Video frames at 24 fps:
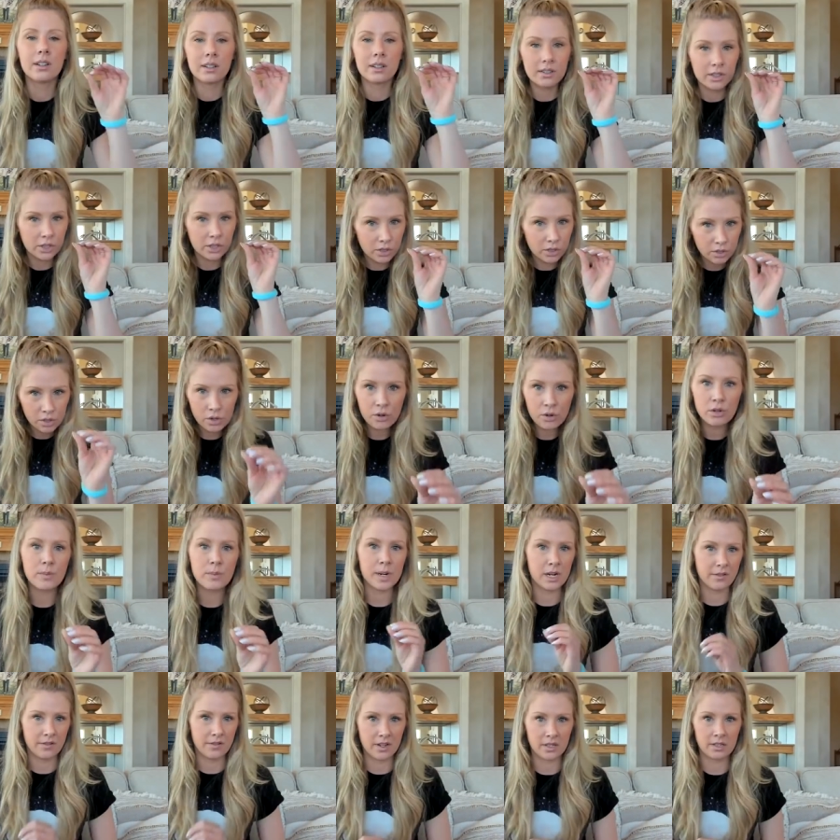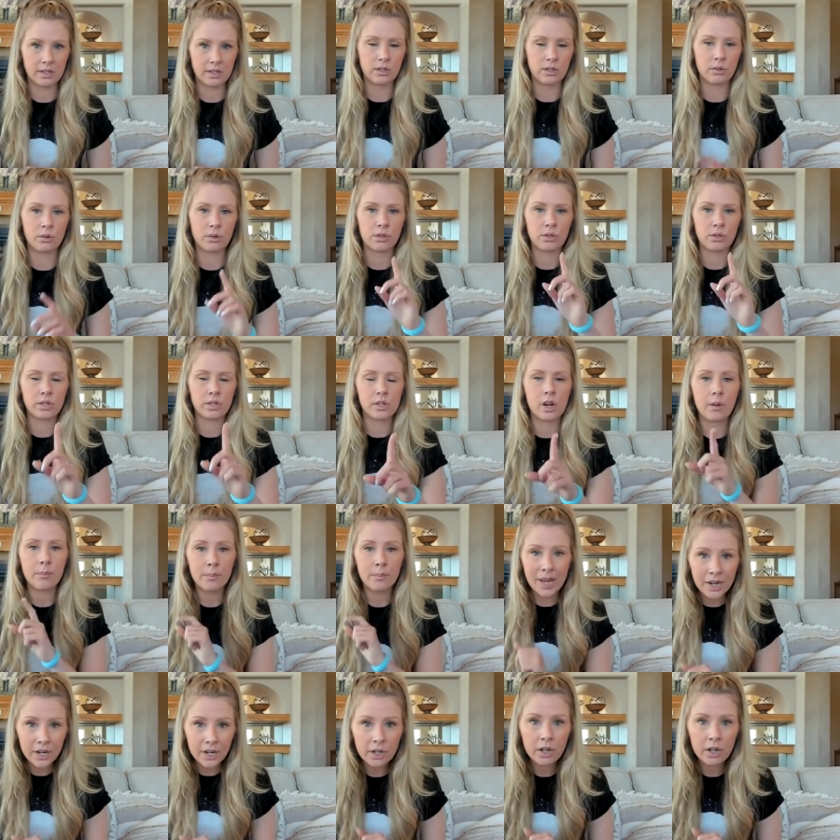huge manifesting tool. So y'all
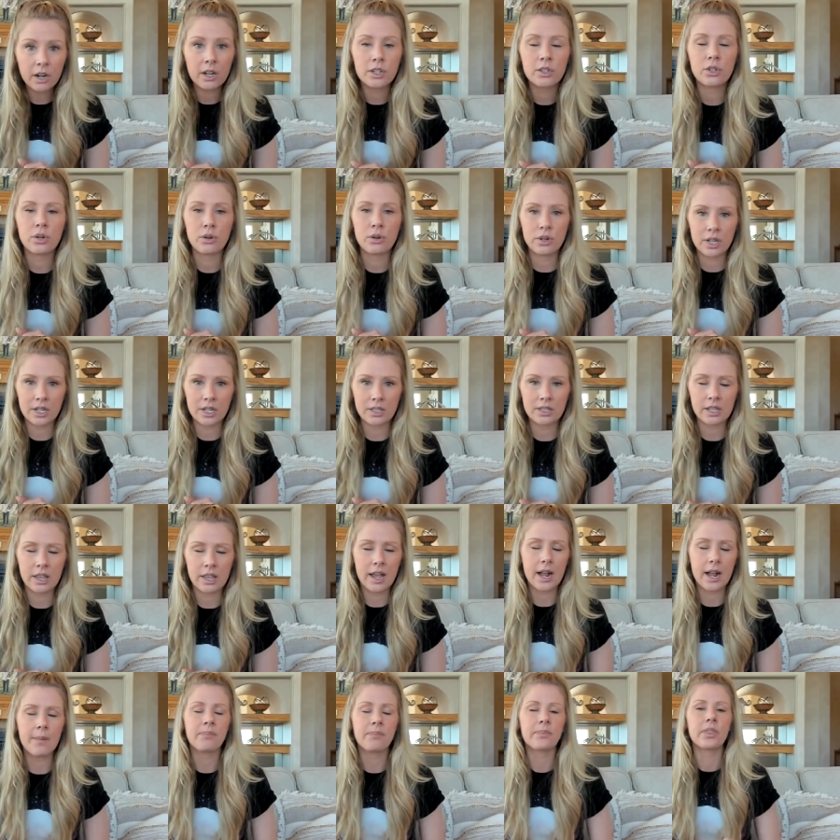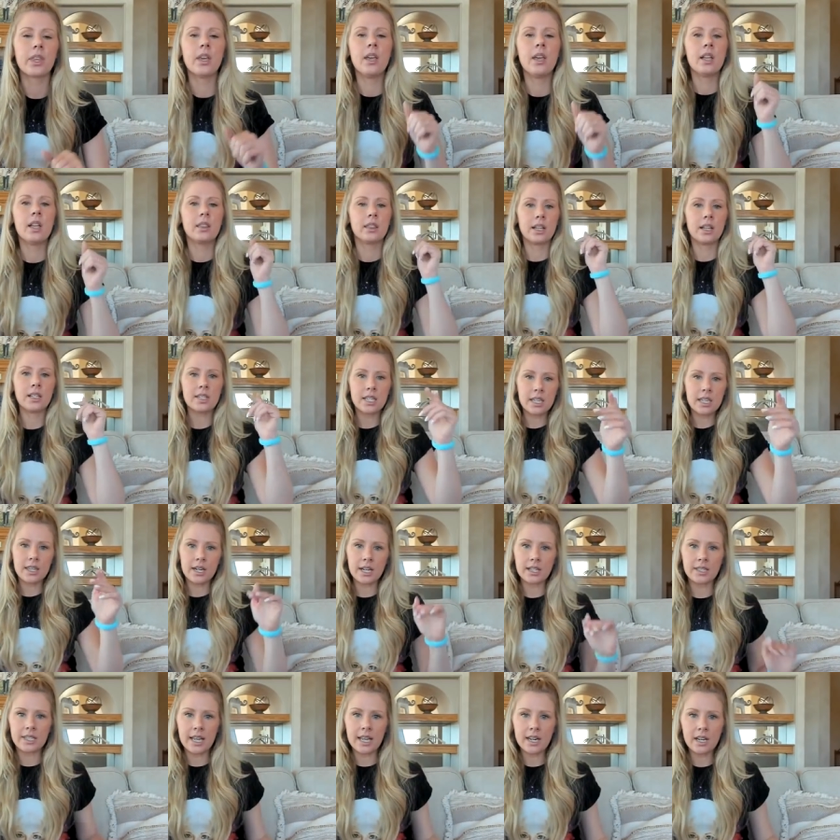better tune into that. Let's say that I
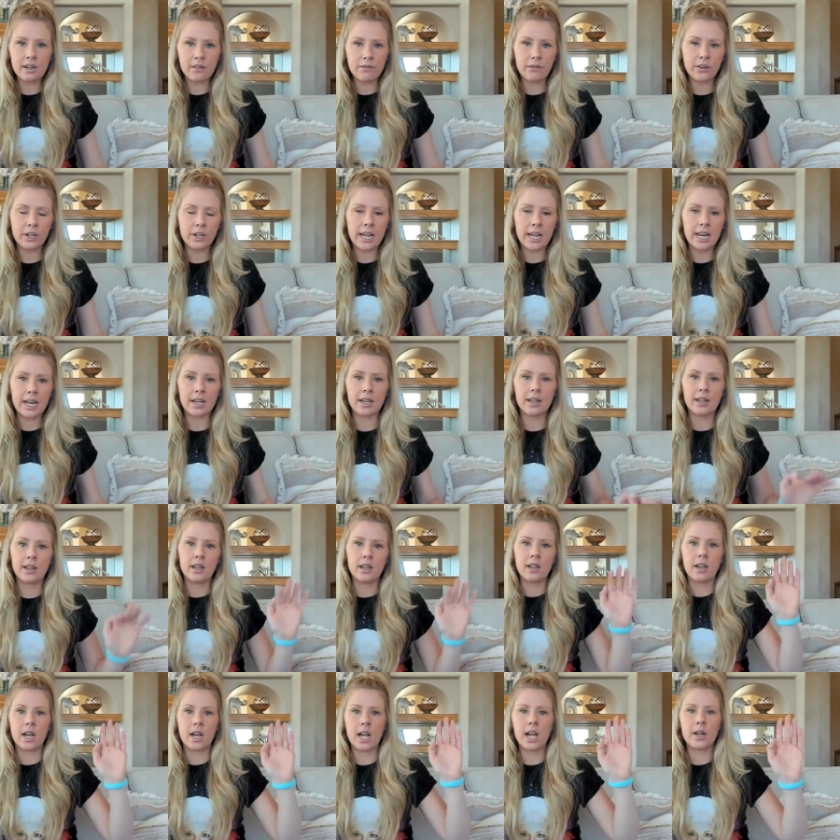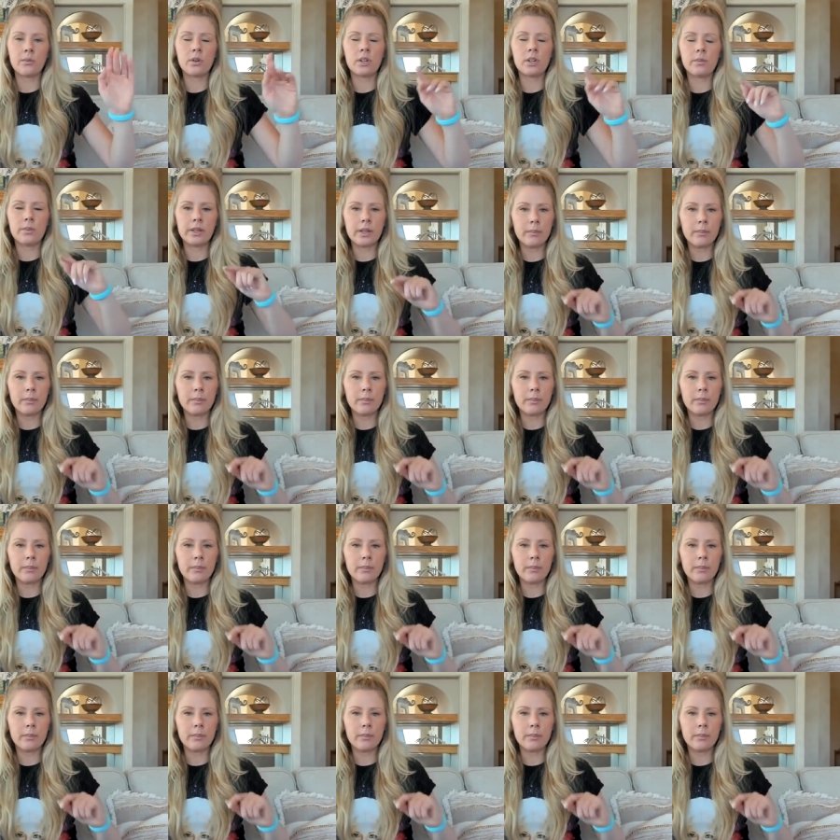set it and forget it. I want to be a